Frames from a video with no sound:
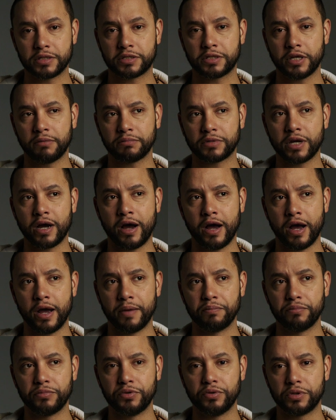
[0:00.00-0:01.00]
the same
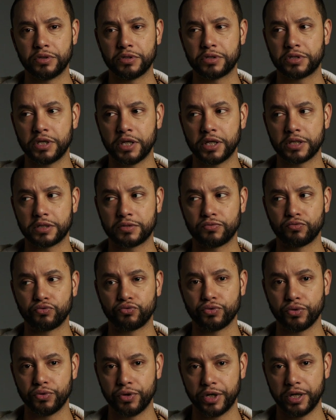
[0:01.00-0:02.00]
time, you can see it's
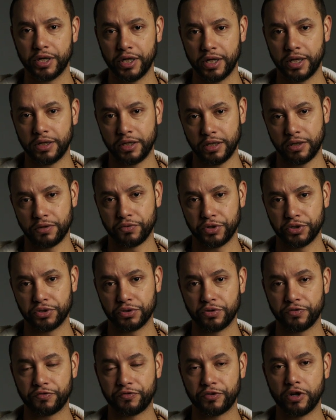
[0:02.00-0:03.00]
rooted in the
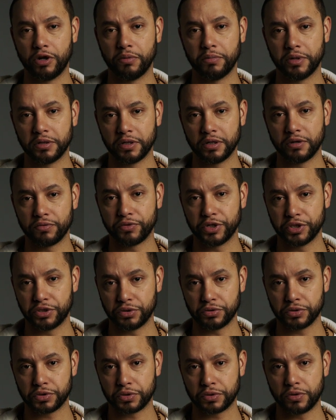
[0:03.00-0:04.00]
original film and the
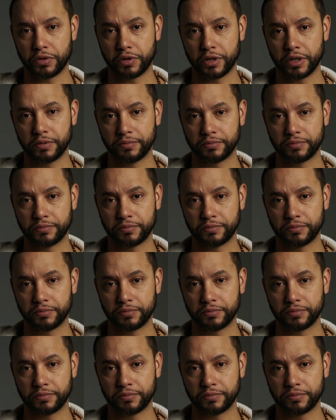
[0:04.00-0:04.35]
original story.